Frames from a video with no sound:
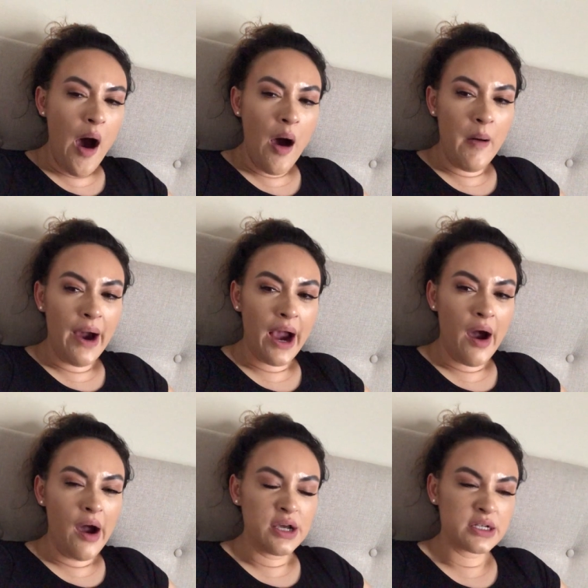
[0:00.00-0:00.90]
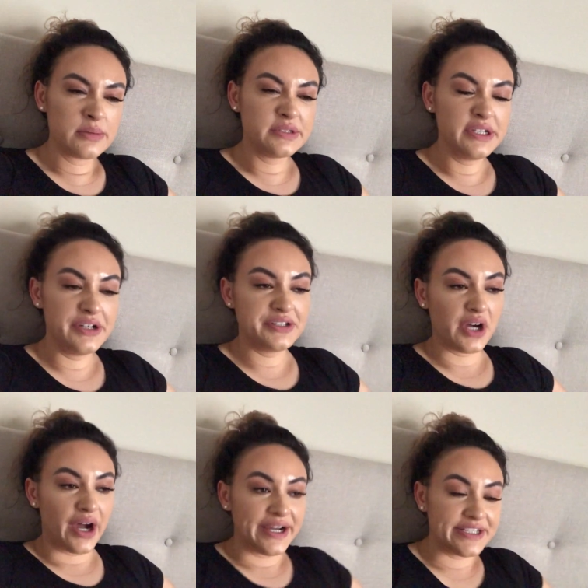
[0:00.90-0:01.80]
Oh my gosh, I'm so
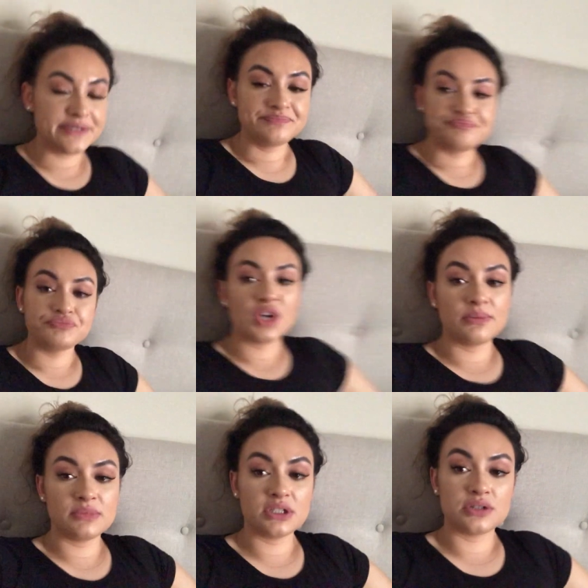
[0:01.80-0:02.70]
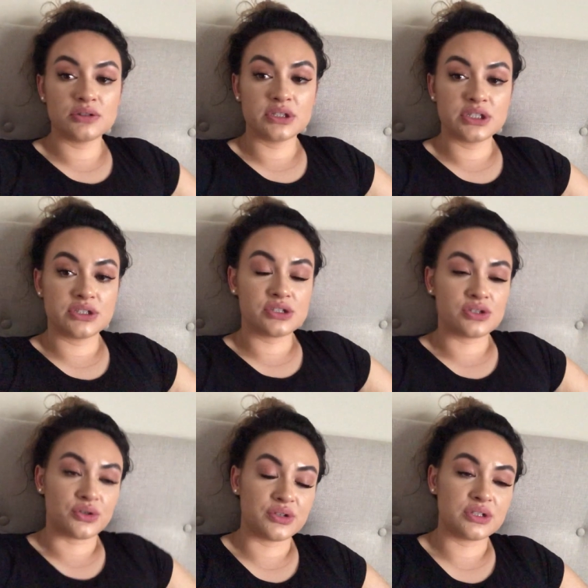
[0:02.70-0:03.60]
tired. I'm literally
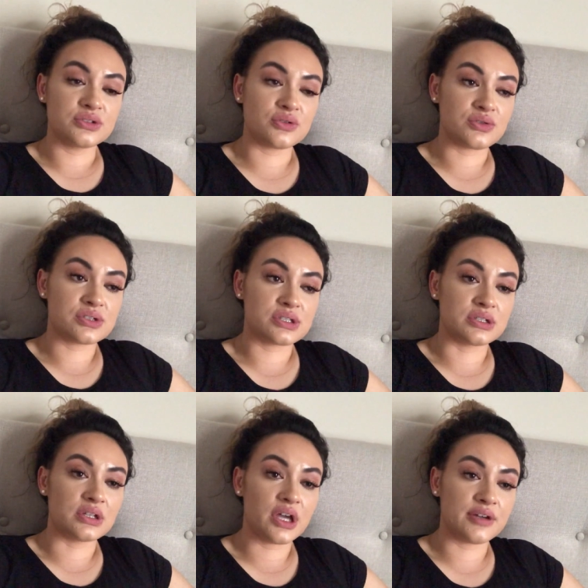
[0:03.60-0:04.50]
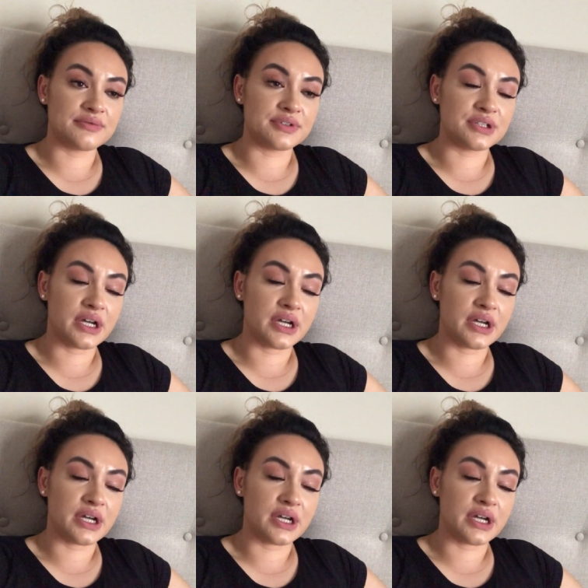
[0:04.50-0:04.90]
so exhausted every